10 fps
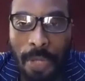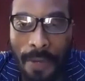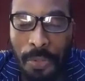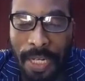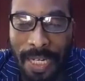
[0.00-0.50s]
you
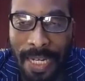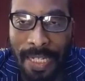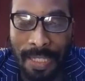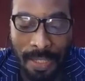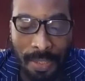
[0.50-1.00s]
have to
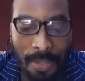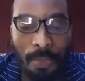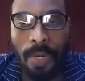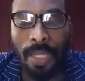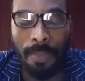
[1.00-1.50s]
credit
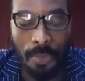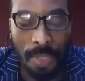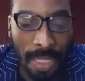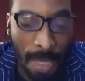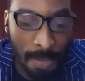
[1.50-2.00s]
where the
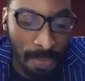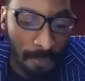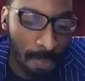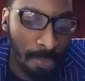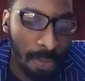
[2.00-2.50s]
music comes
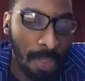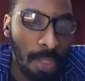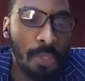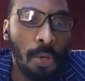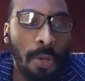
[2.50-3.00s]
from.
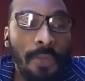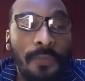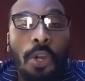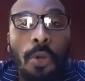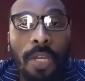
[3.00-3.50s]
So if
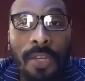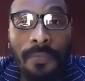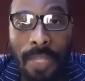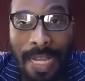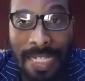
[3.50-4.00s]
you're looking
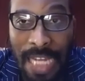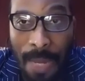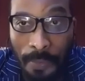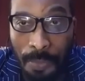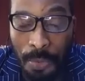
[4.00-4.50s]
for that
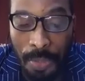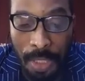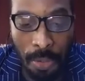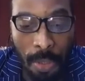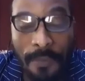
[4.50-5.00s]
type of
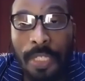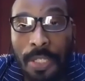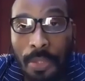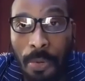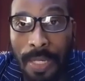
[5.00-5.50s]
music, you have to
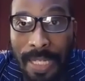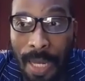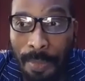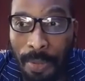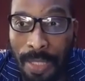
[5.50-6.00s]
just go at
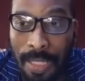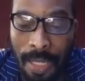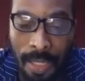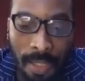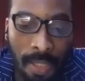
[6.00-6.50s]
Sambro and
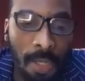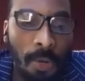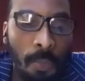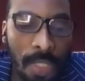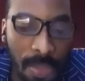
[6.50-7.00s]
say,
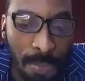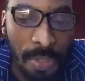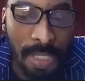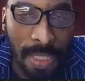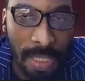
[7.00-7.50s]
which
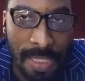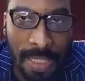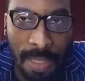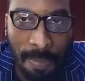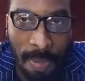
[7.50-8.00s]
music is
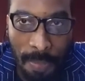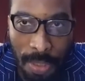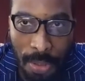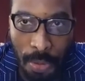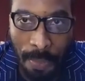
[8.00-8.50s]
in the
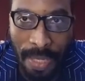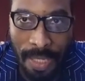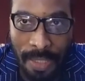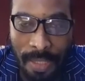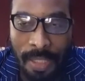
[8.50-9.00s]
public
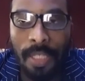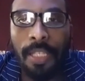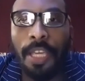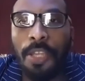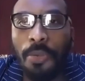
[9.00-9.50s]
domain?
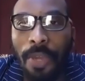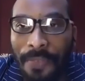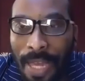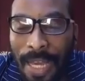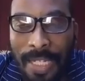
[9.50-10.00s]
Can you have
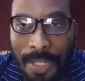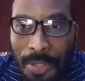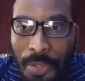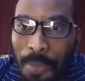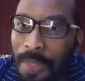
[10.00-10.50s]
access
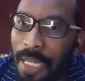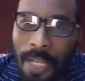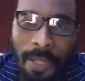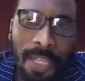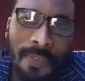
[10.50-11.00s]
to it? Then
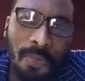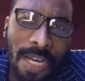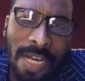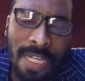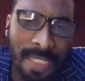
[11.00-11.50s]
they'll give you a
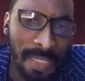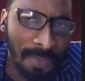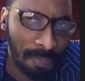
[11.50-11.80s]
list